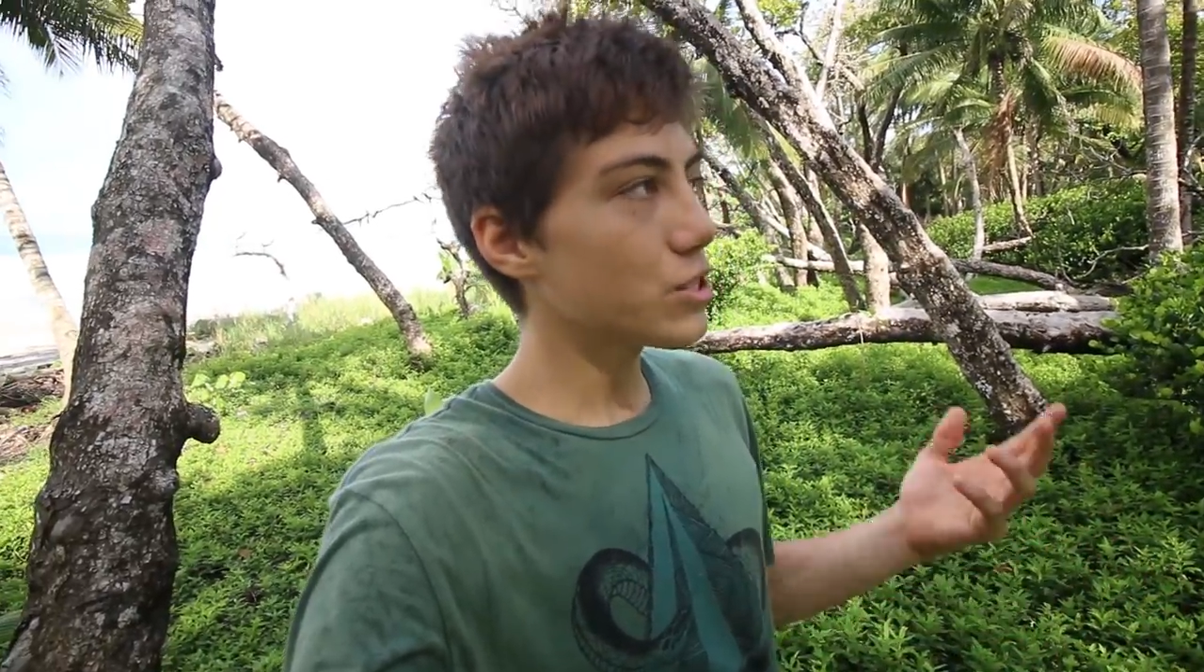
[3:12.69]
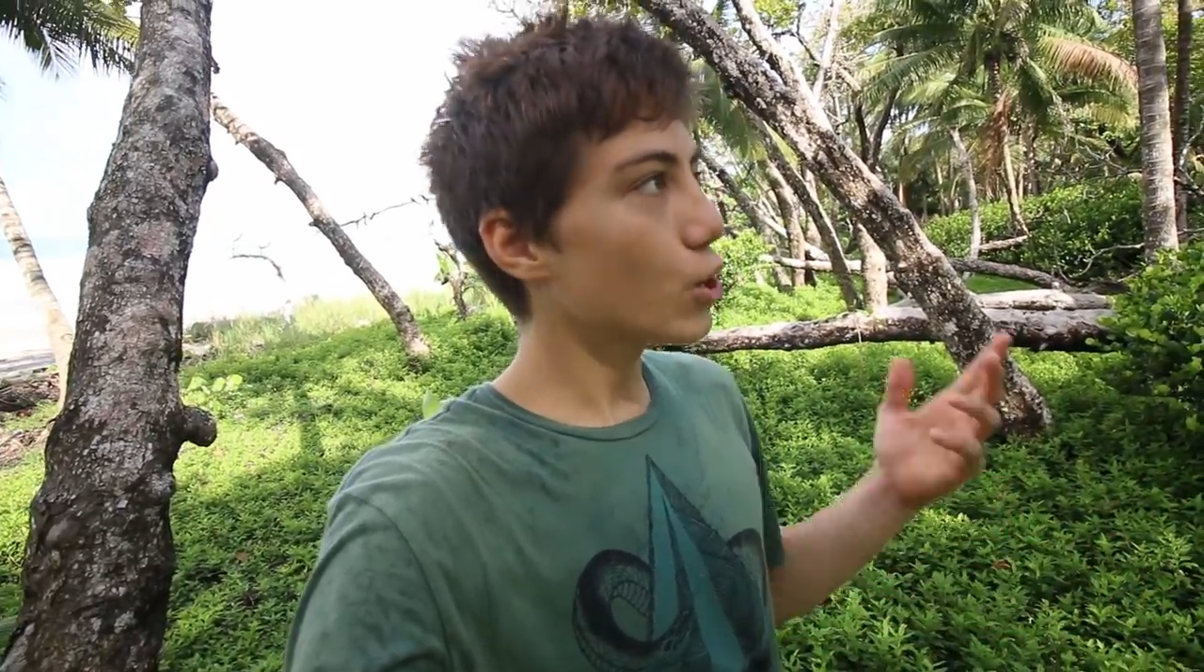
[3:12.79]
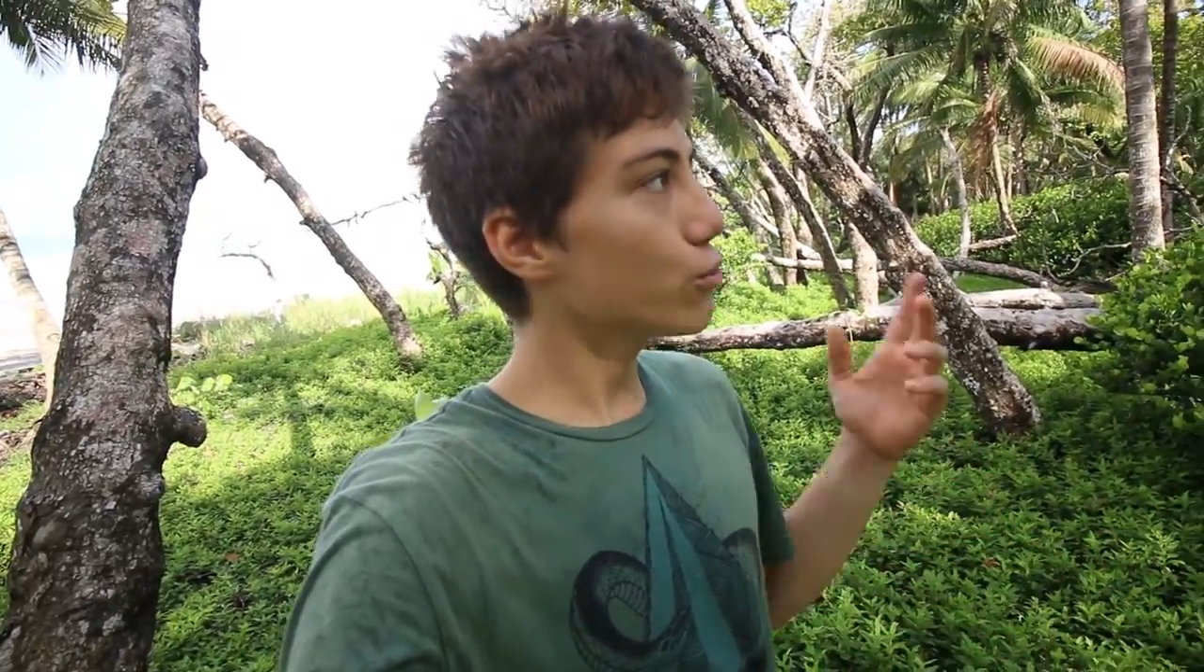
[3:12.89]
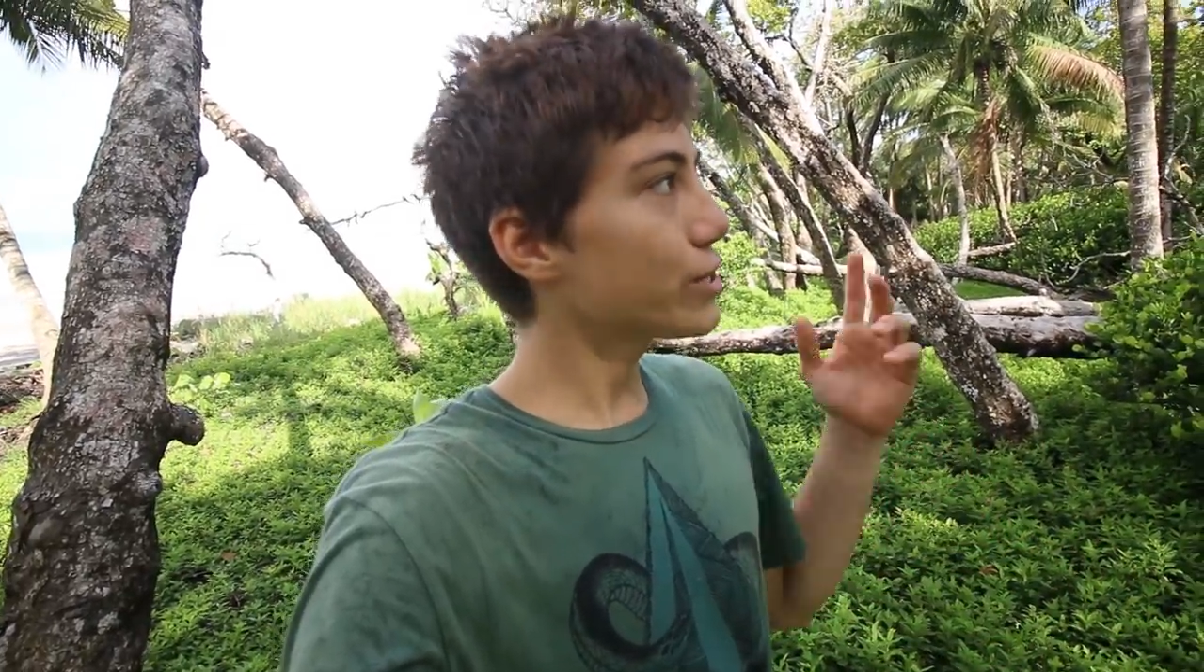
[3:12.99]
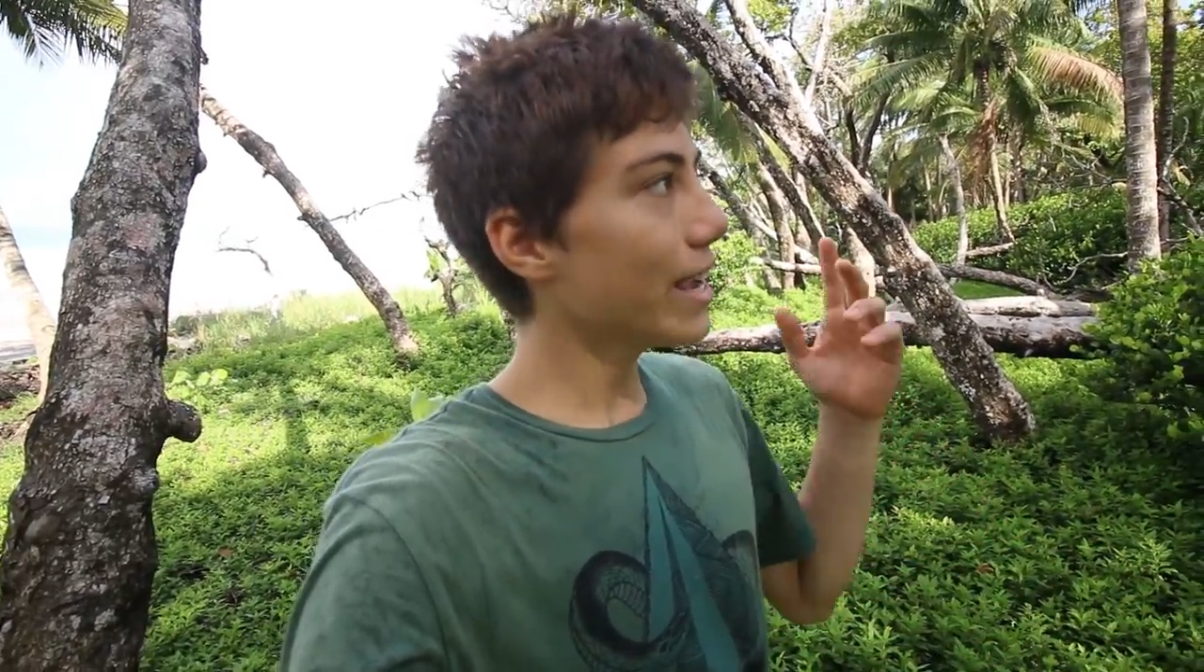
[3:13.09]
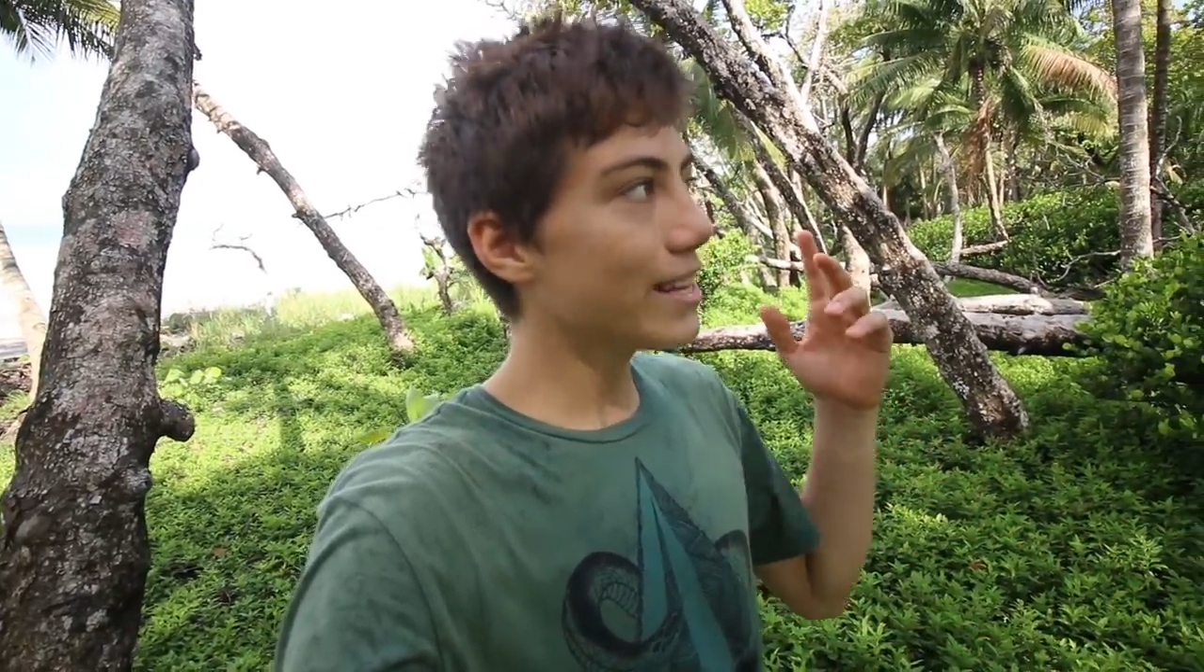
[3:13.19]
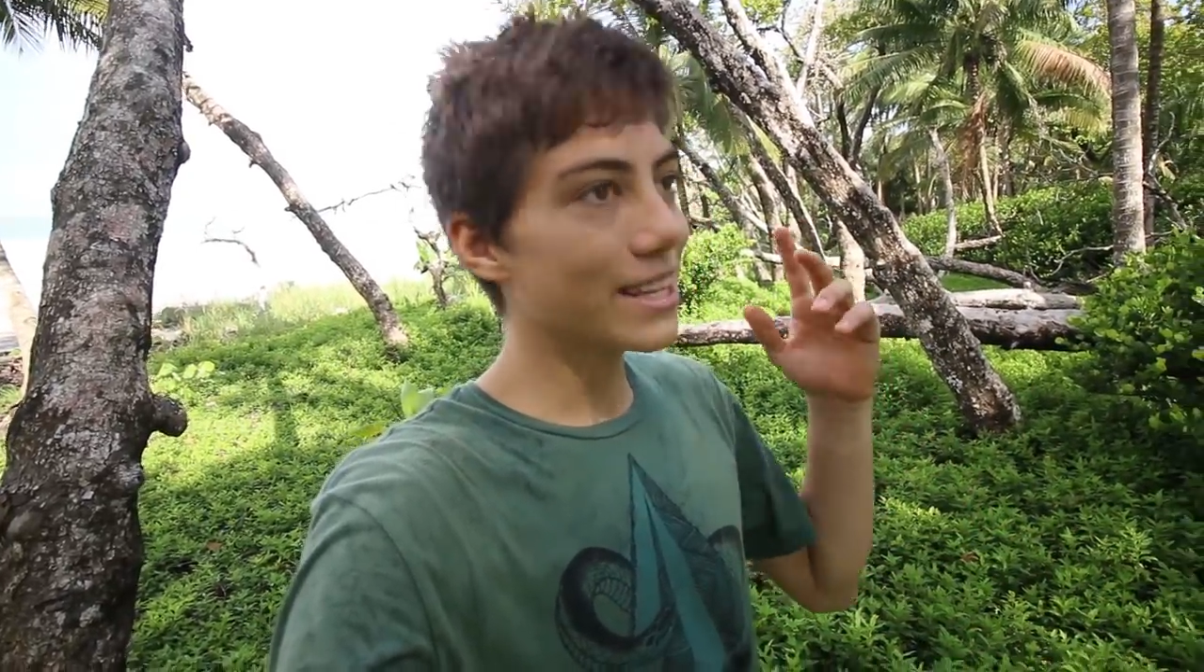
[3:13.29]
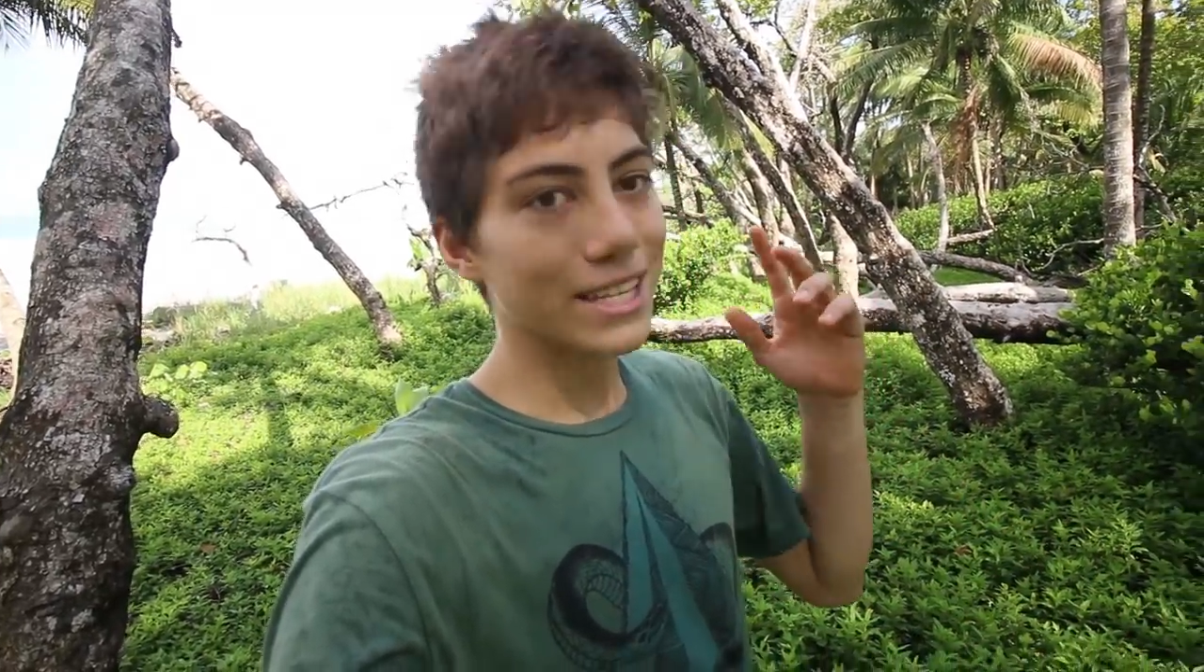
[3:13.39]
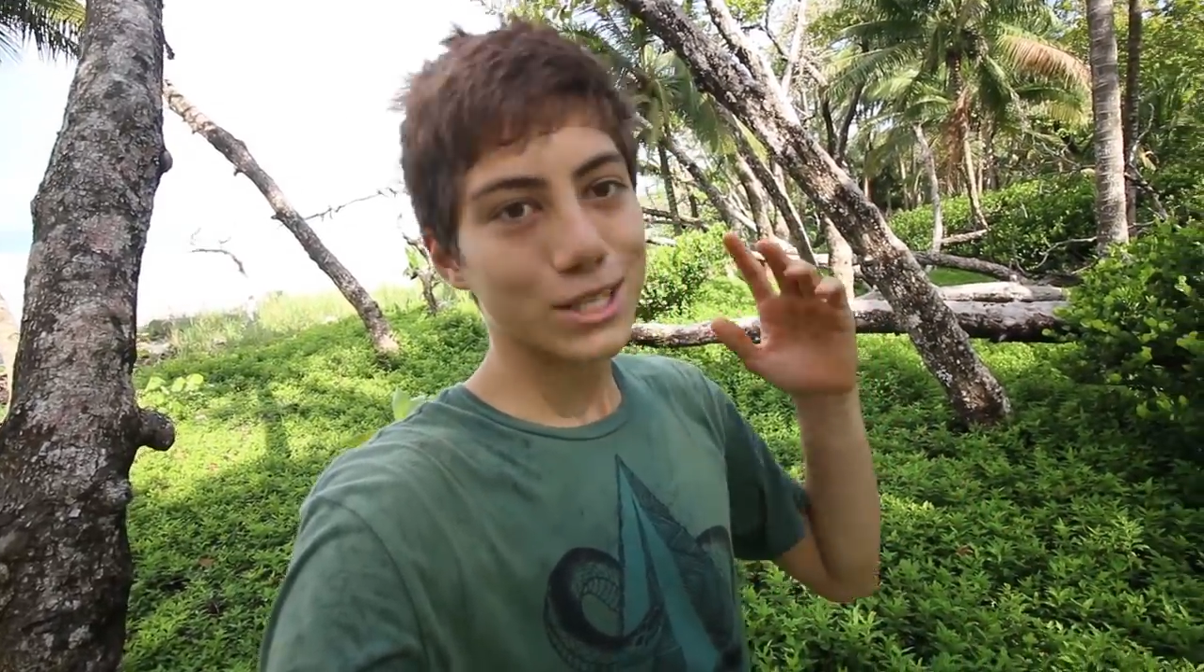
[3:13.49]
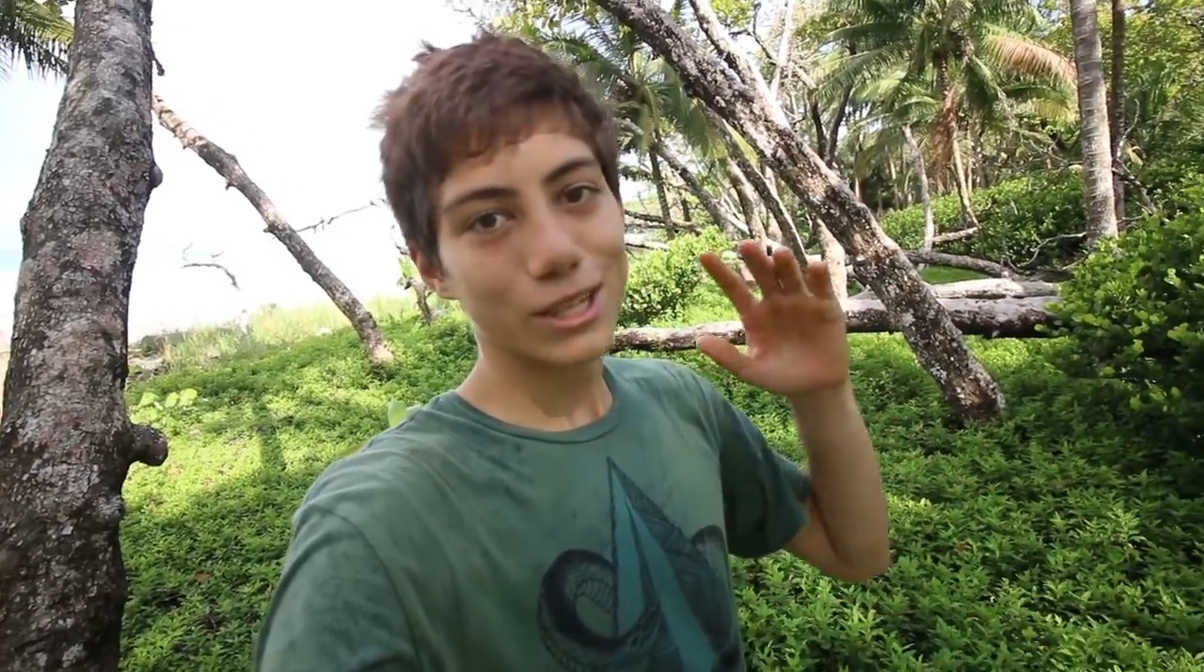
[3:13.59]
go skate
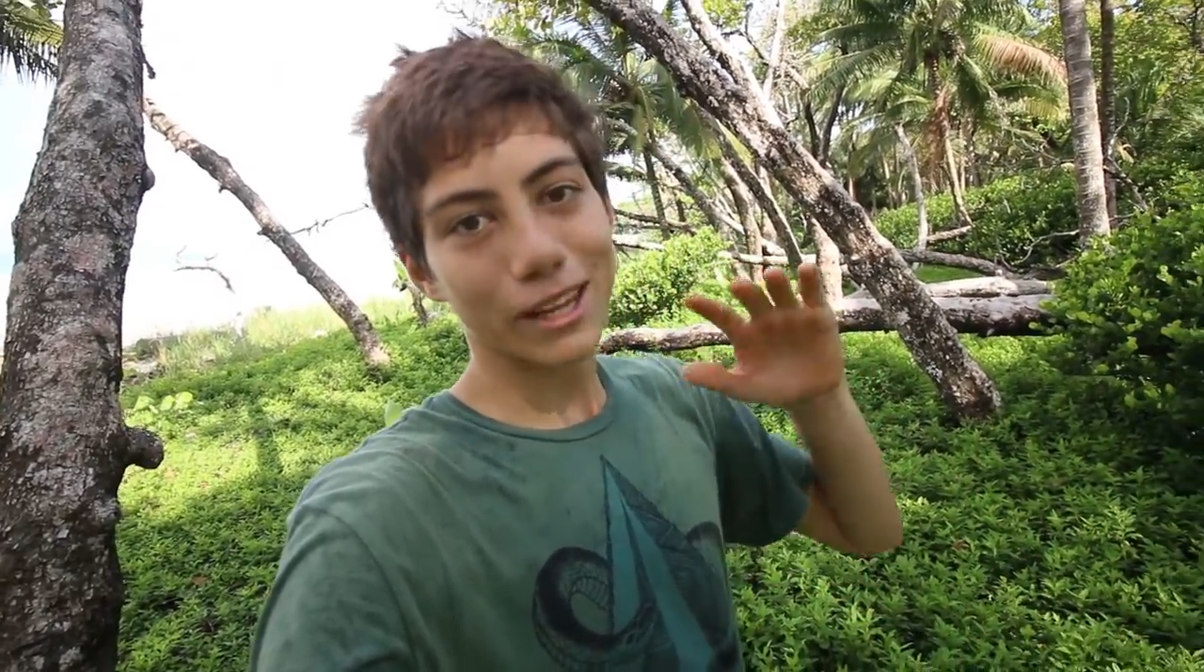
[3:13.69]
this